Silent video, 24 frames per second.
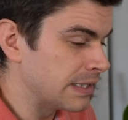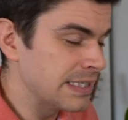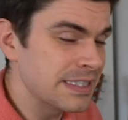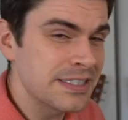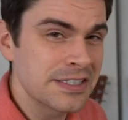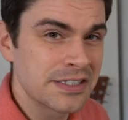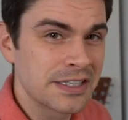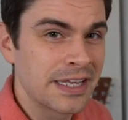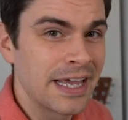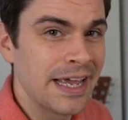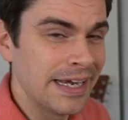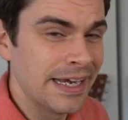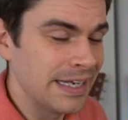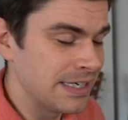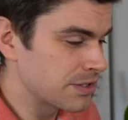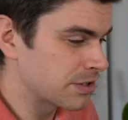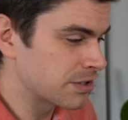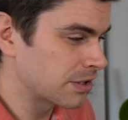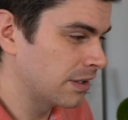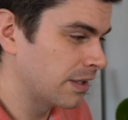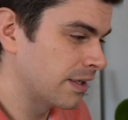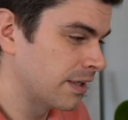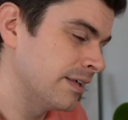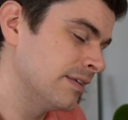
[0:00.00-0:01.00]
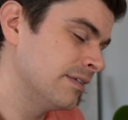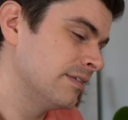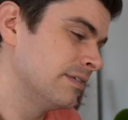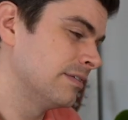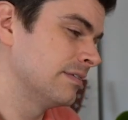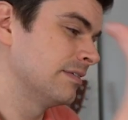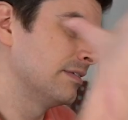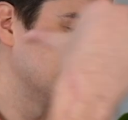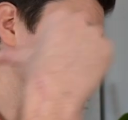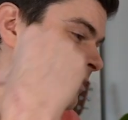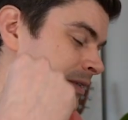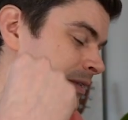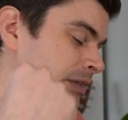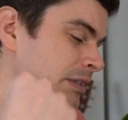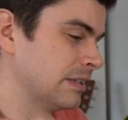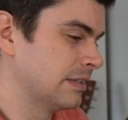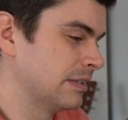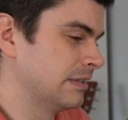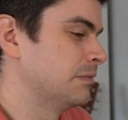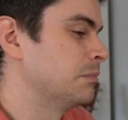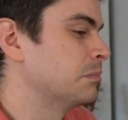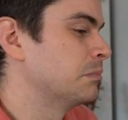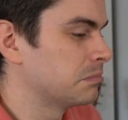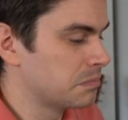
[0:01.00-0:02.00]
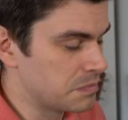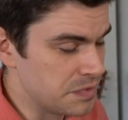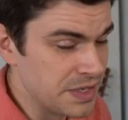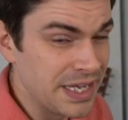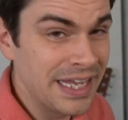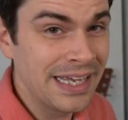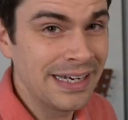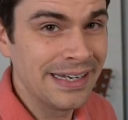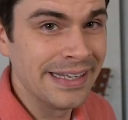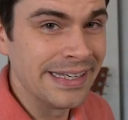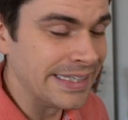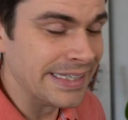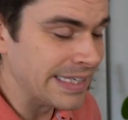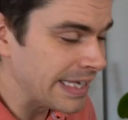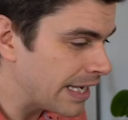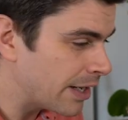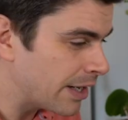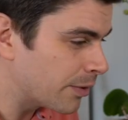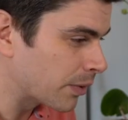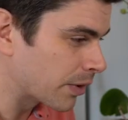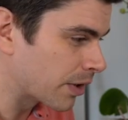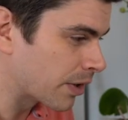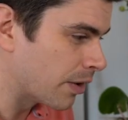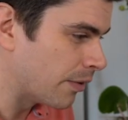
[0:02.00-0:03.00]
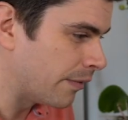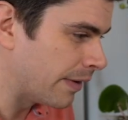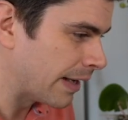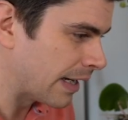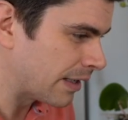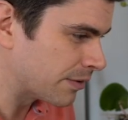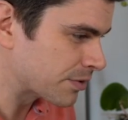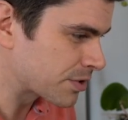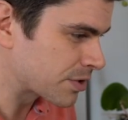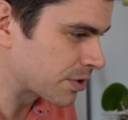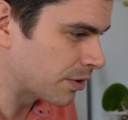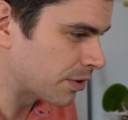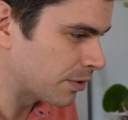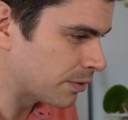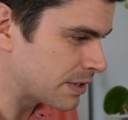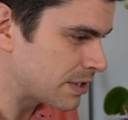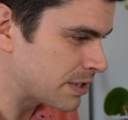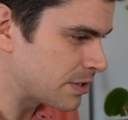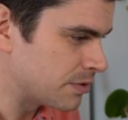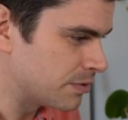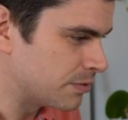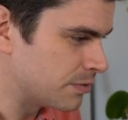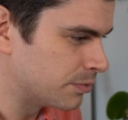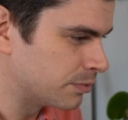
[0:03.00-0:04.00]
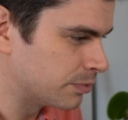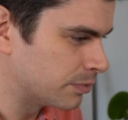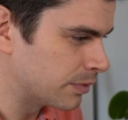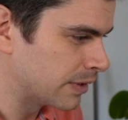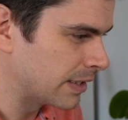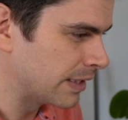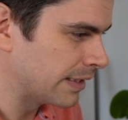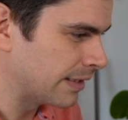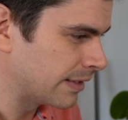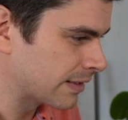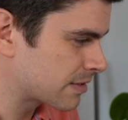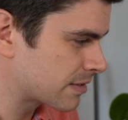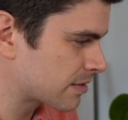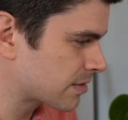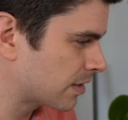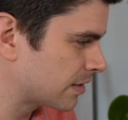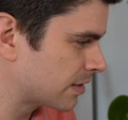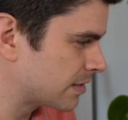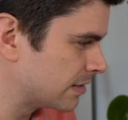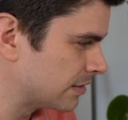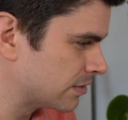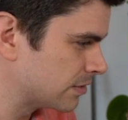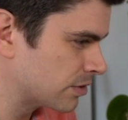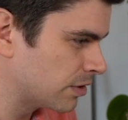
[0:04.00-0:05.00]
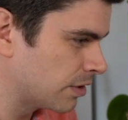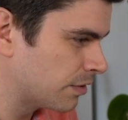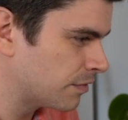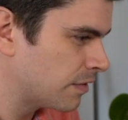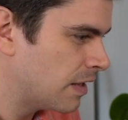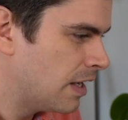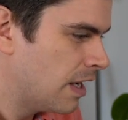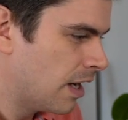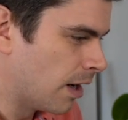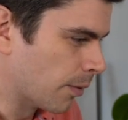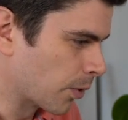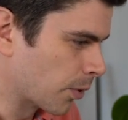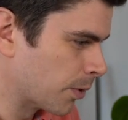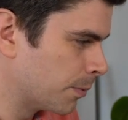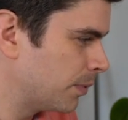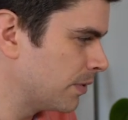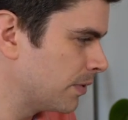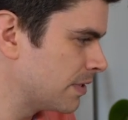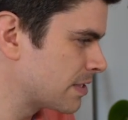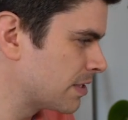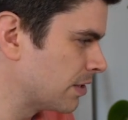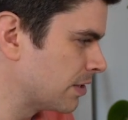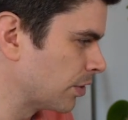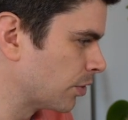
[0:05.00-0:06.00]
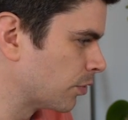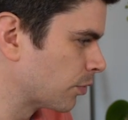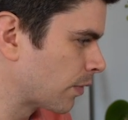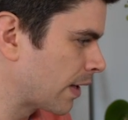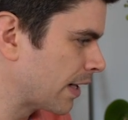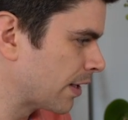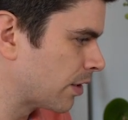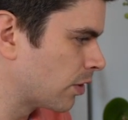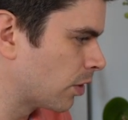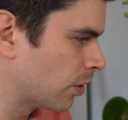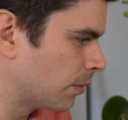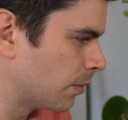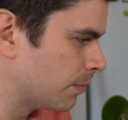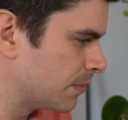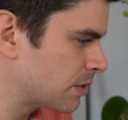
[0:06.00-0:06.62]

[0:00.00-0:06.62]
This is getting into like nearly a year ago now, so this is really exciting stuff. I'm going to put this in the great column.